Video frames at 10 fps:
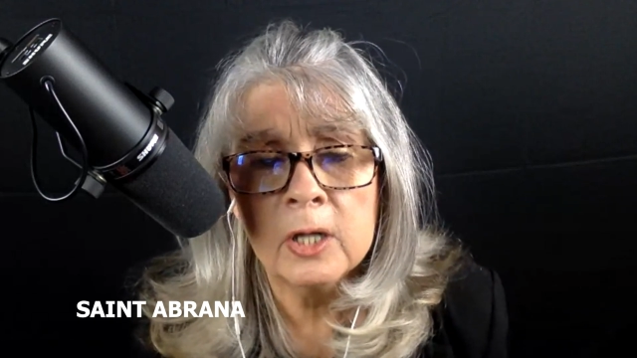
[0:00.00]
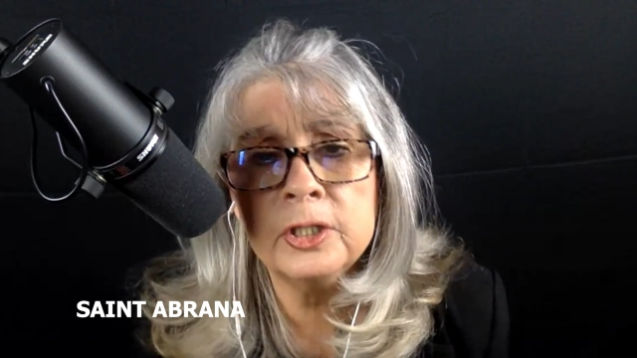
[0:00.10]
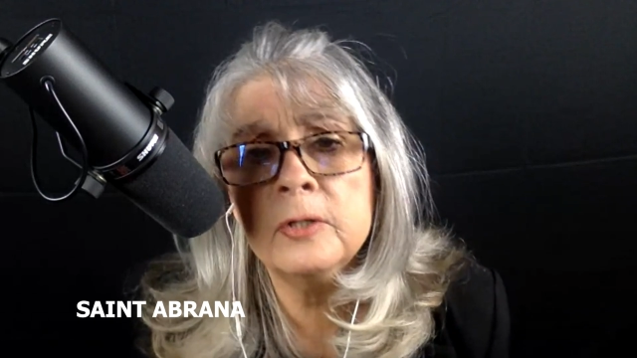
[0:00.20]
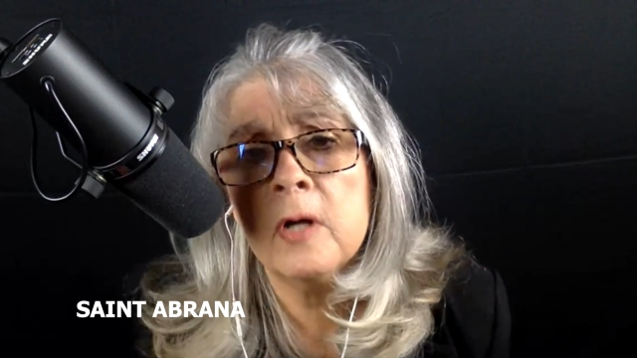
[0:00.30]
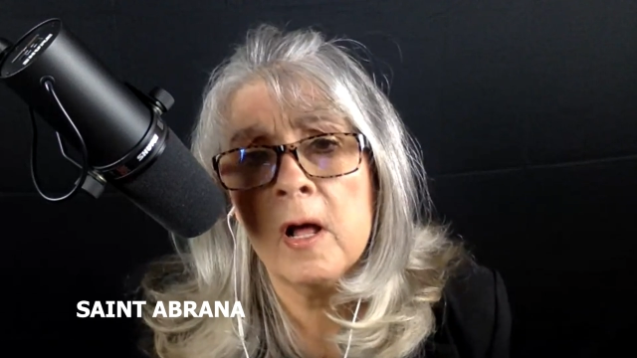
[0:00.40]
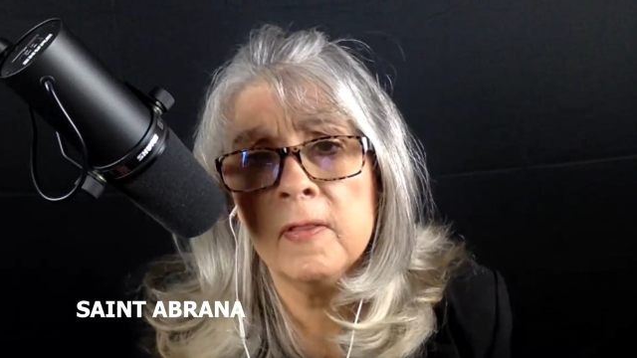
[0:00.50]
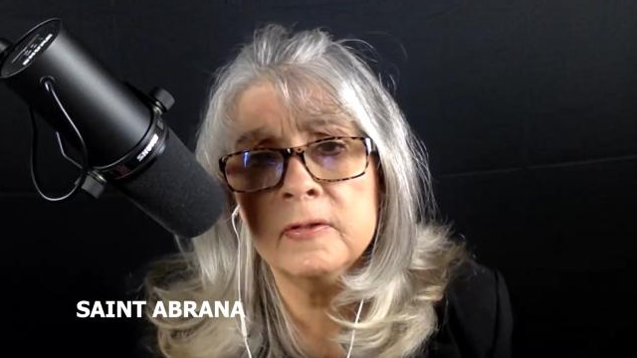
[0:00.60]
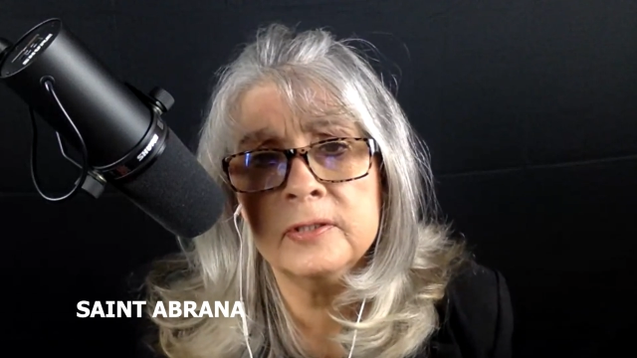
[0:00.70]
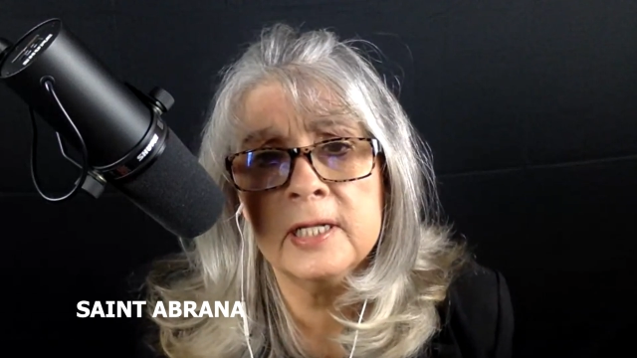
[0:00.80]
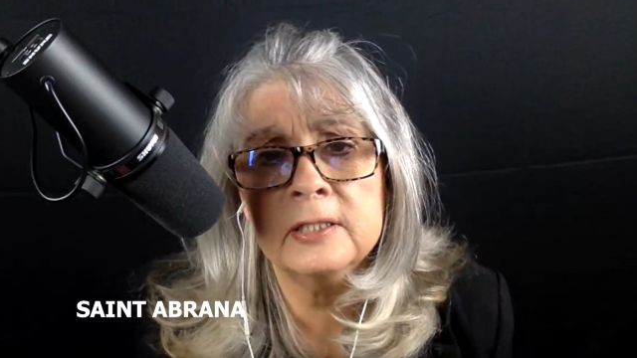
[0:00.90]
Or do you call
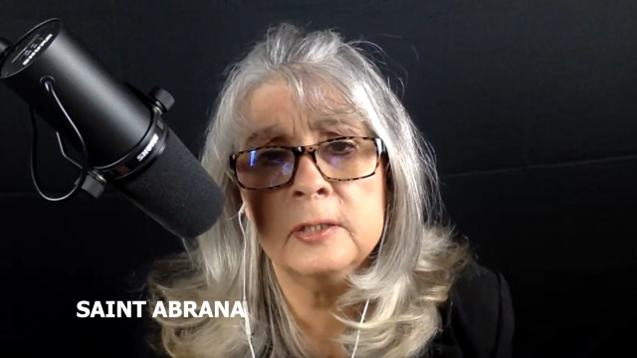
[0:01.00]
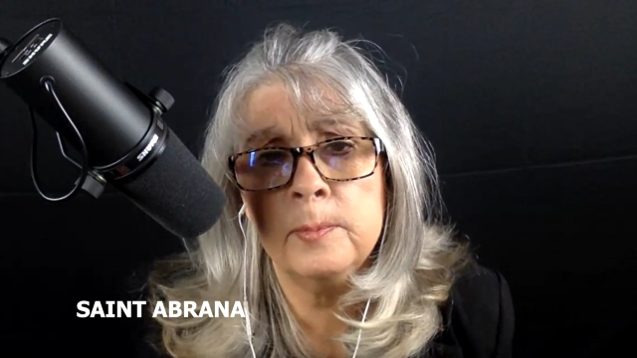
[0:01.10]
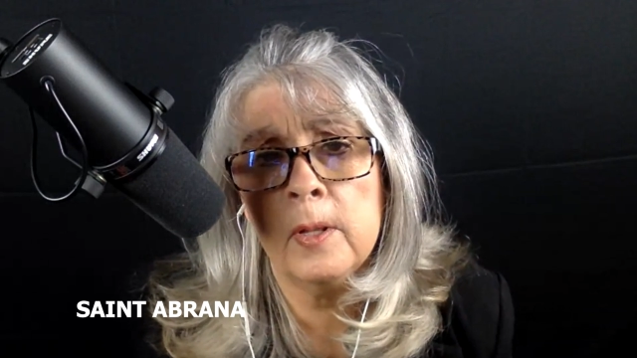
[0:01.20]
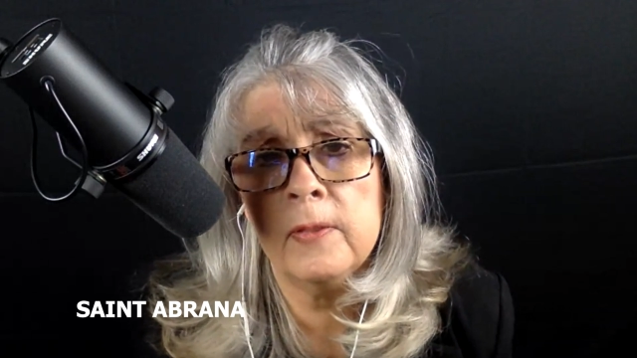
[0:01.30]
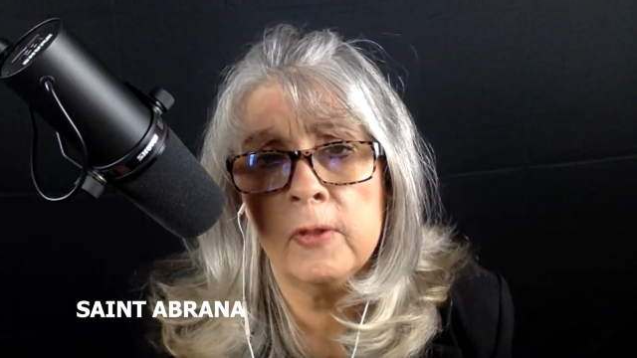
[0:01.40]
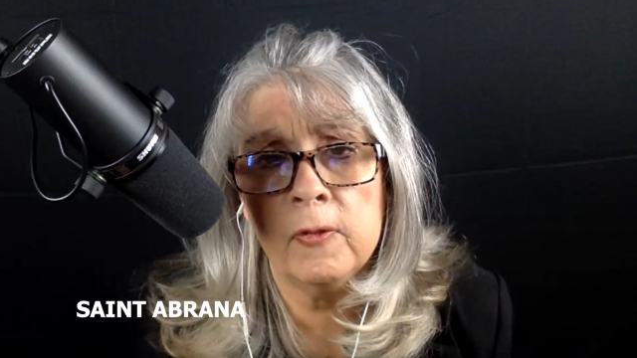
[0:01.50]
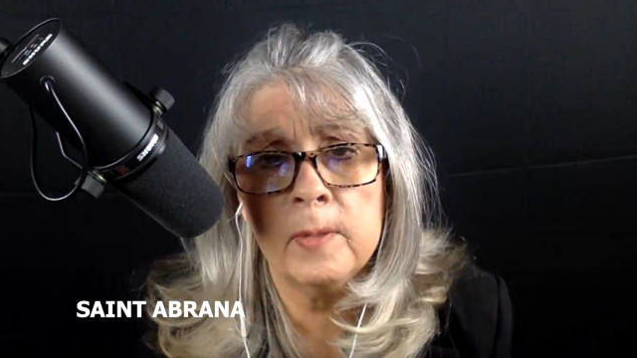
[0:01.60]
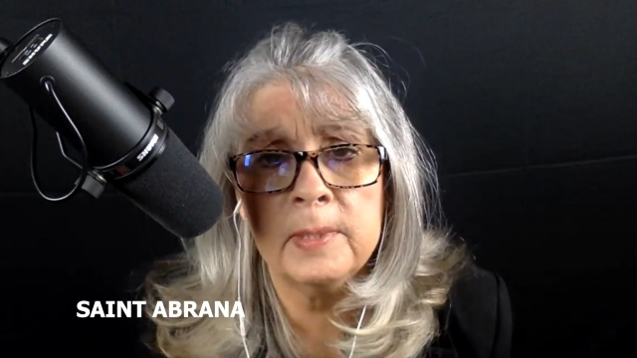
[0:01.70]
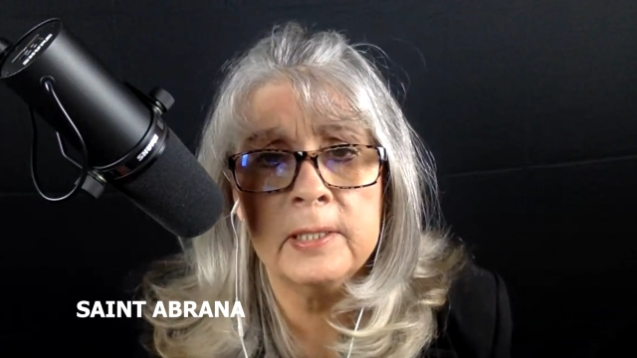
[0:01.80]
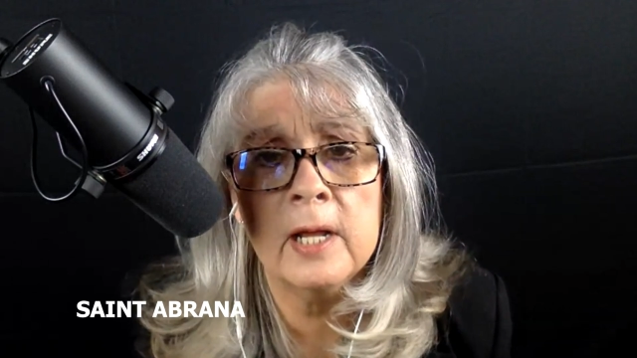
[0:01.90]
those things as though
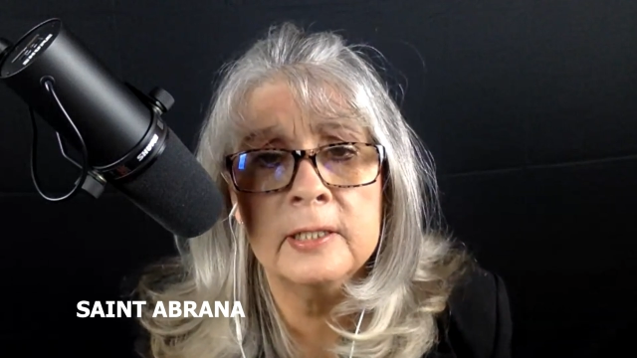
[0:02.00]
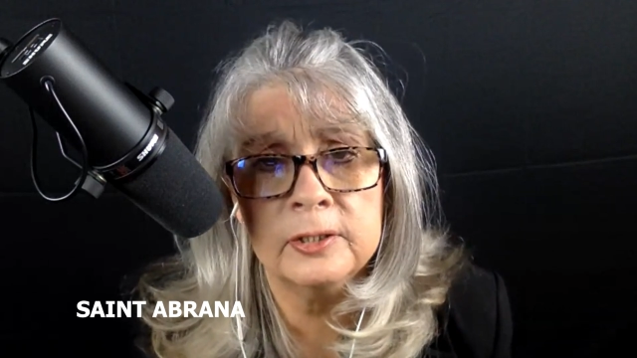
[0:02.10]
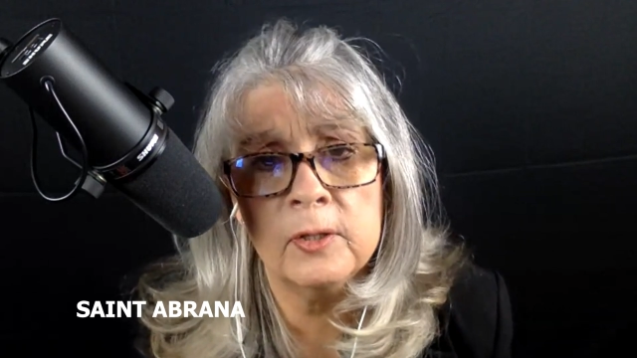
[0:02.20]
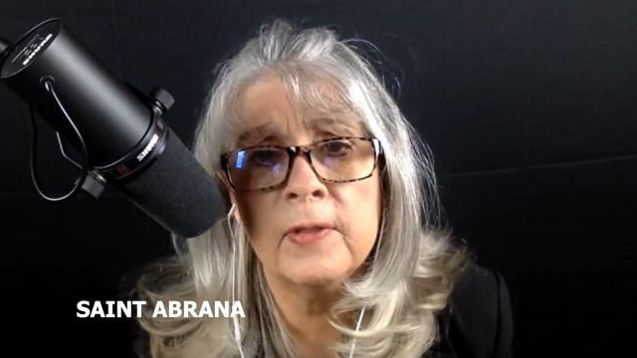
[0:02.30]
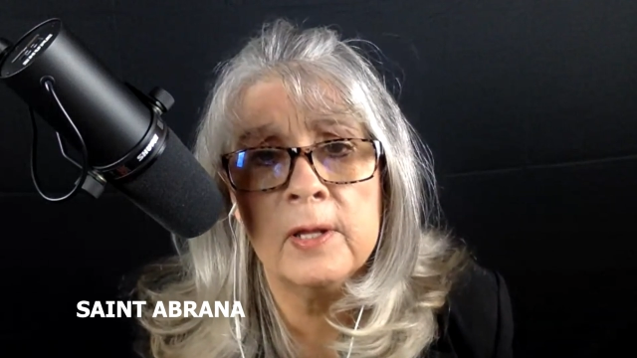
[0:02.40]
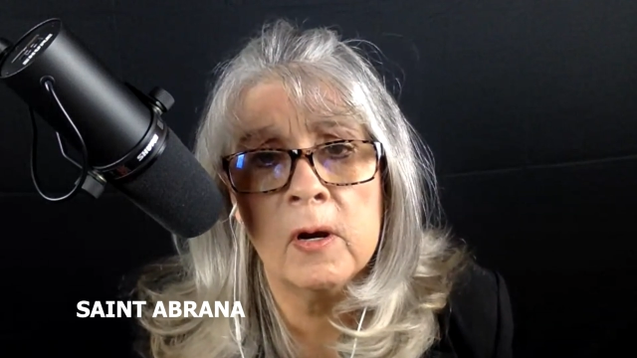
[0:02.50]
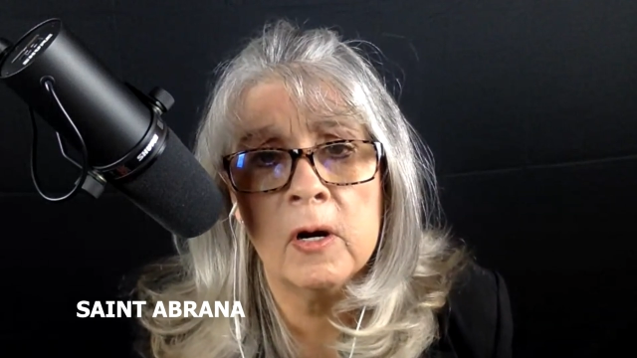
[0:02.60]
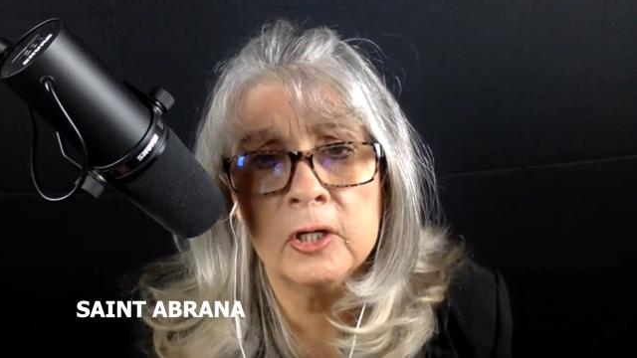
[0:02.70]
they be not as though they are?